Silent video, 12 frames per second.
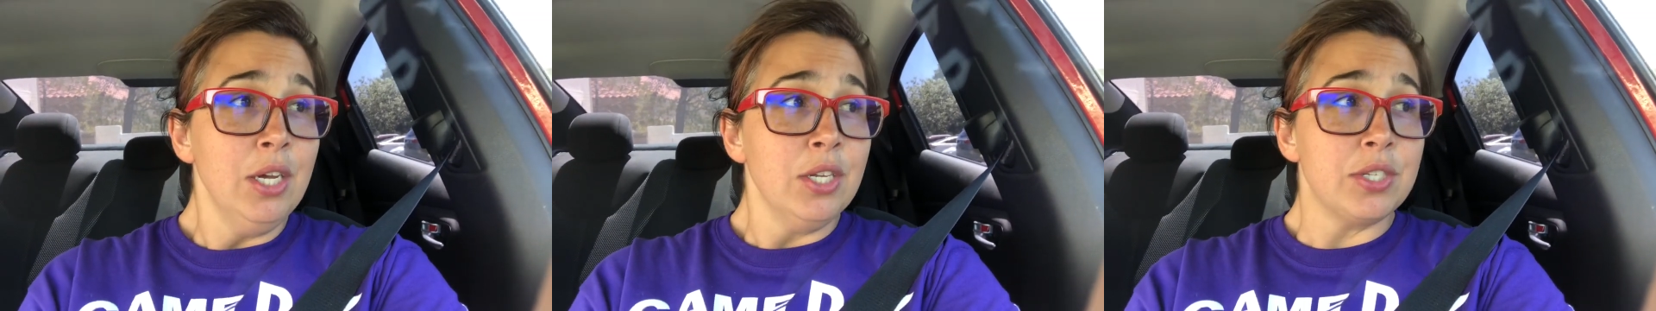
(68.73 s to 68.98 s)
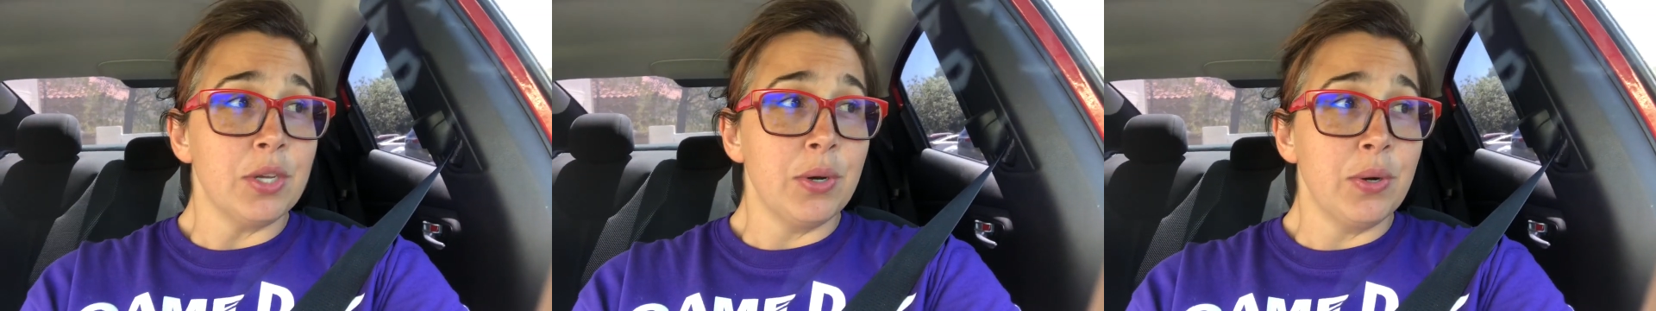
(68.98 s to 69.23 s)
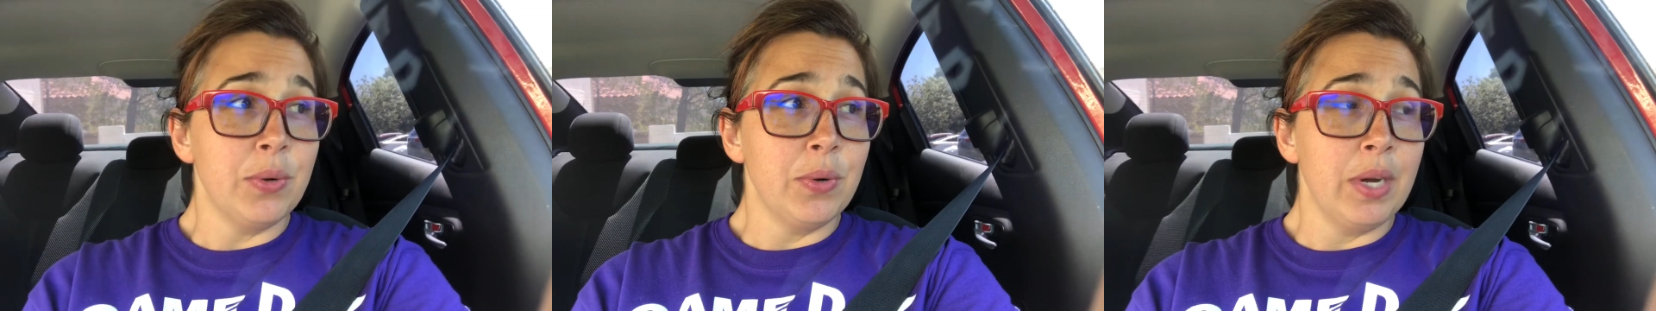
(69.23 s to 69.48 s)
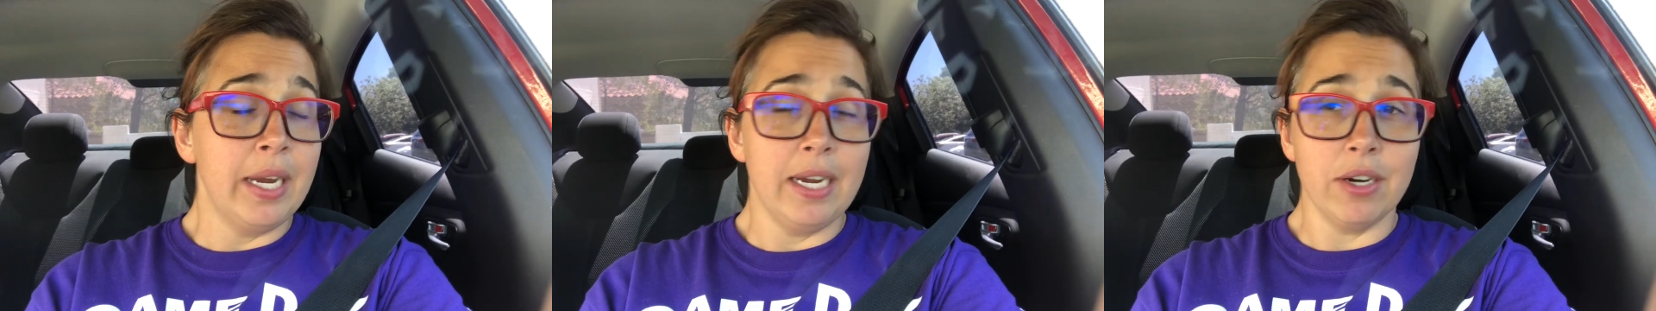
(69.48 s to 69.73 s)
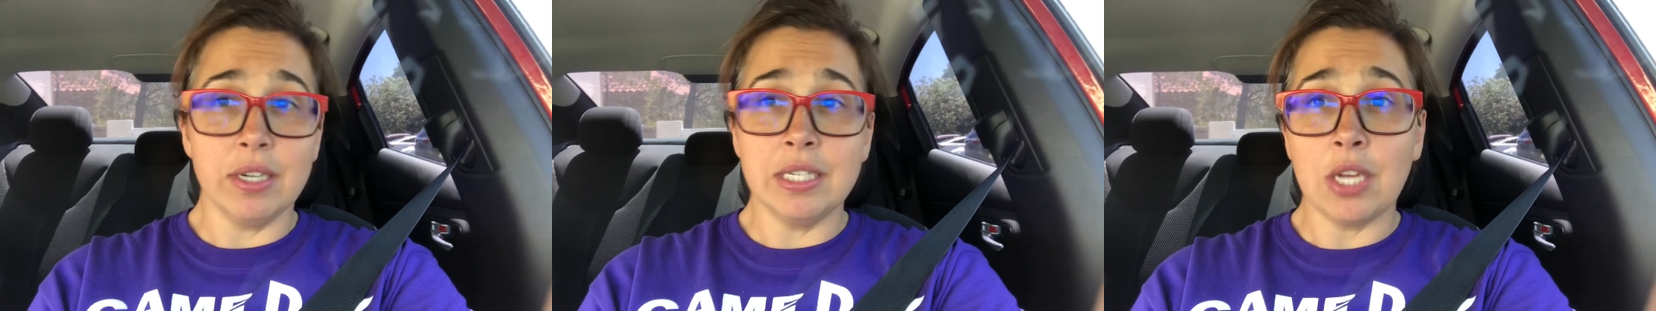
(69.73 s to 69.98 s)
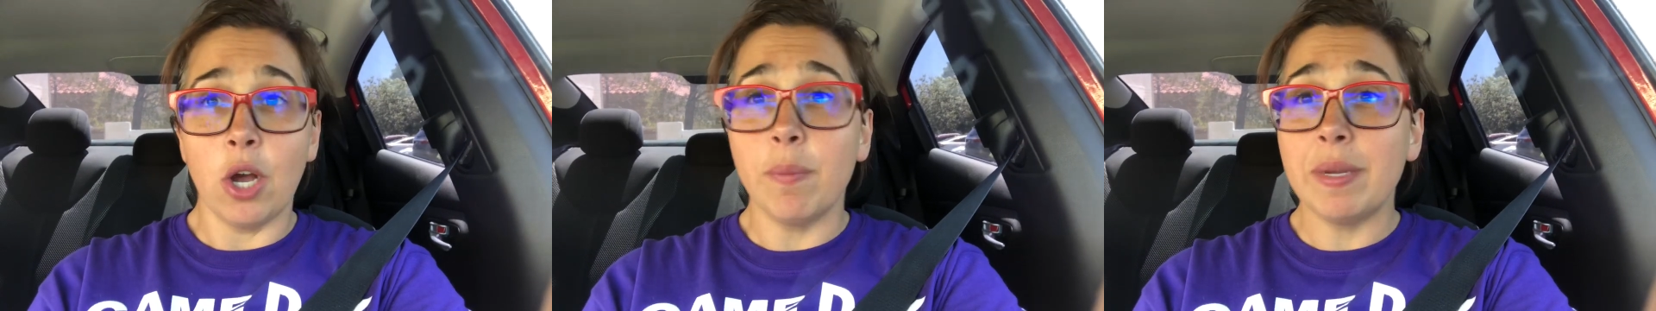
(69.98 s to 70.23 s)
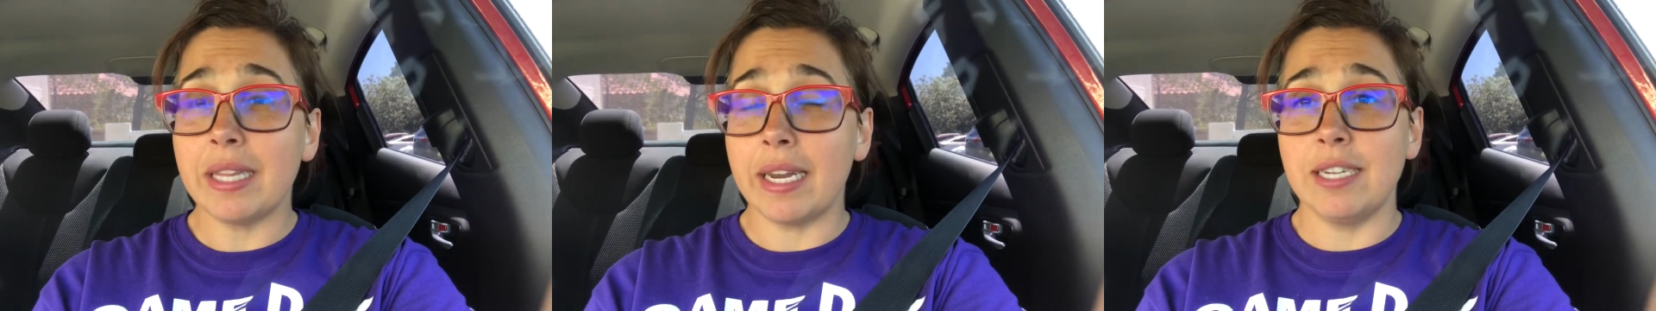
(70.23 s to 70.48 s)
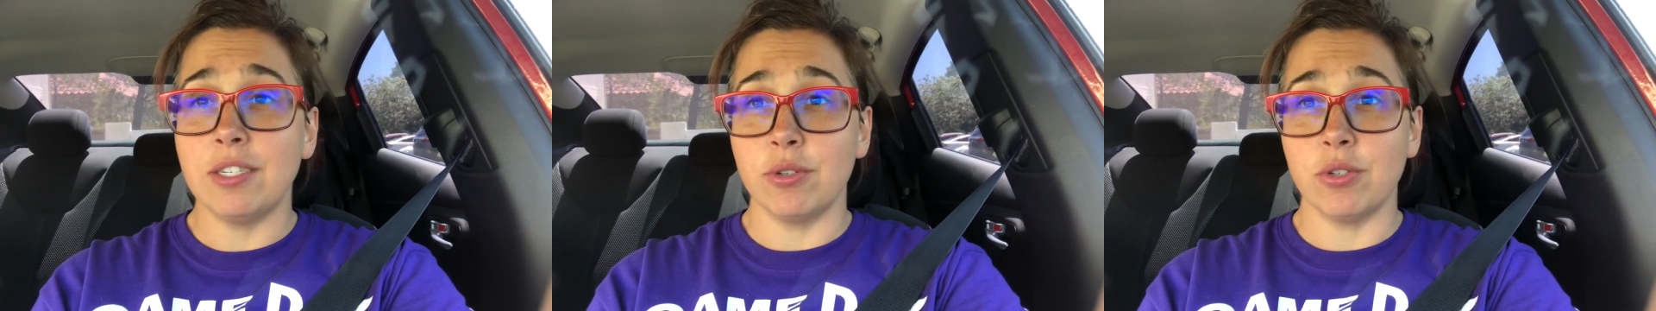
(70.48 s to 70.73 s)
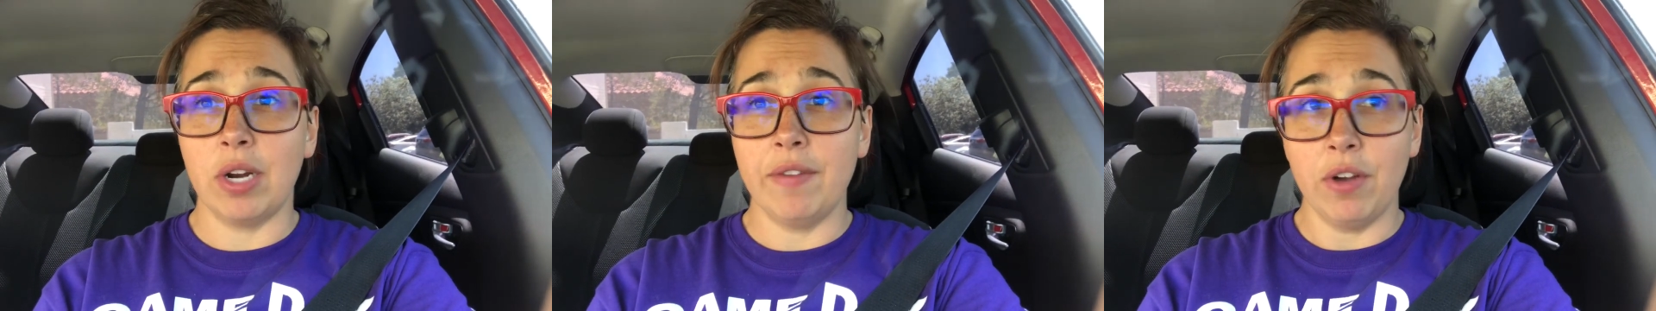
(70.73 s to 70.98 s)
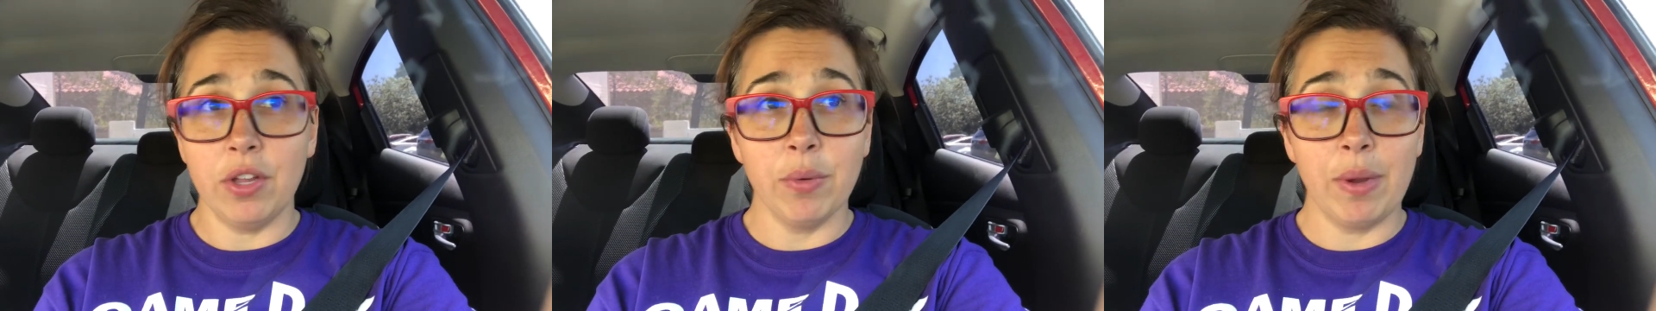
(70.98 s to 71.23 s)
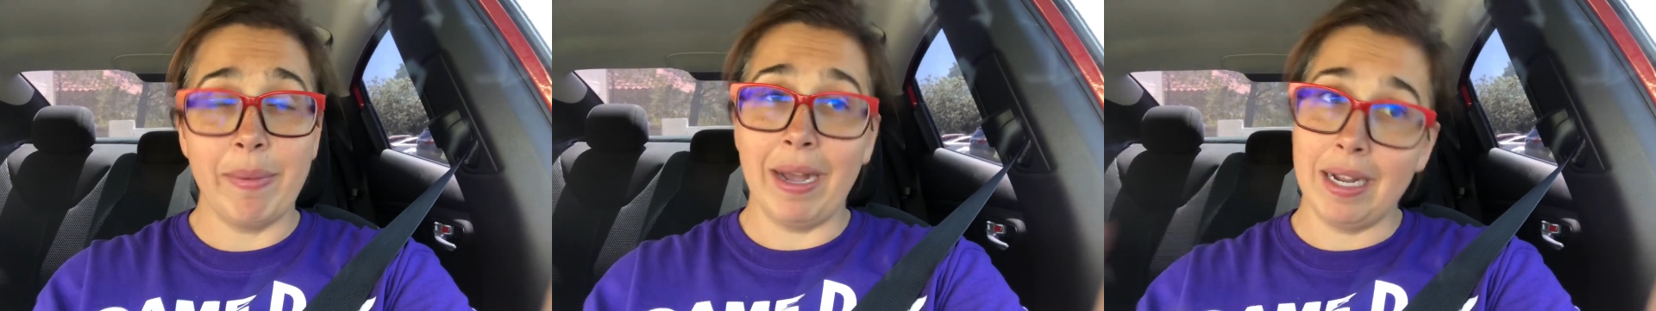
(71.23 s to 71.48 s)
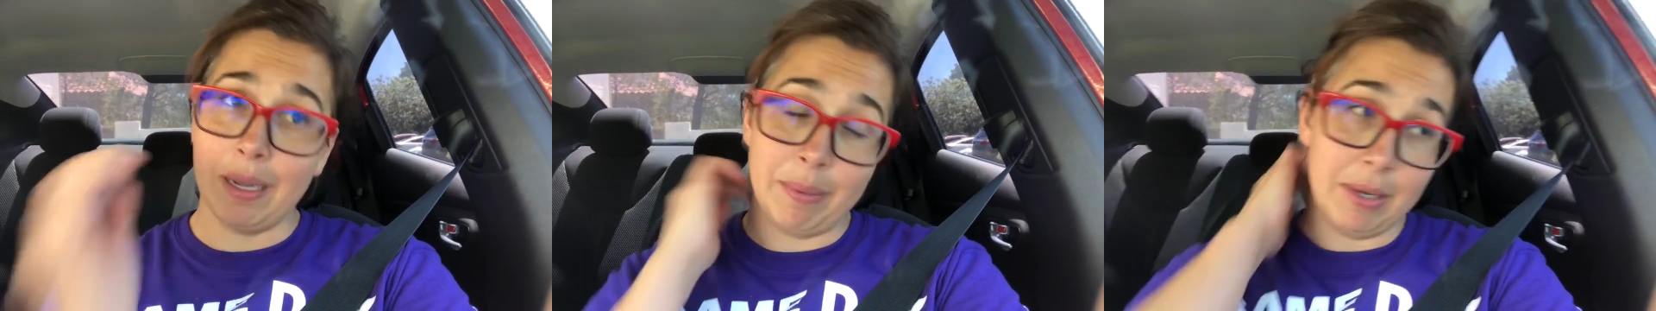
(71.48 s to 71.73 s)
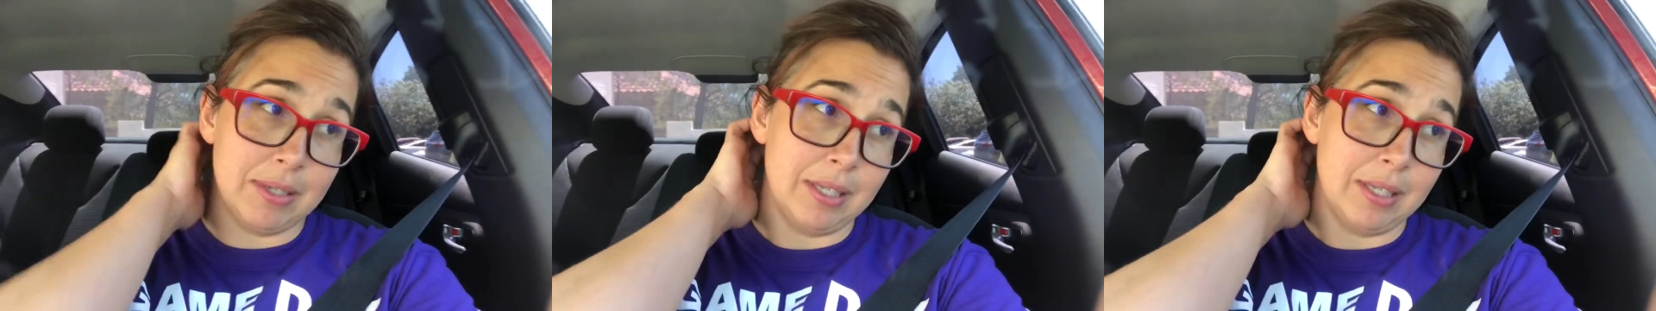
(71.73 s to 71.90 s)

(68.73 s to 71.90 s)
So here is hoping that I don't drive all the way back up here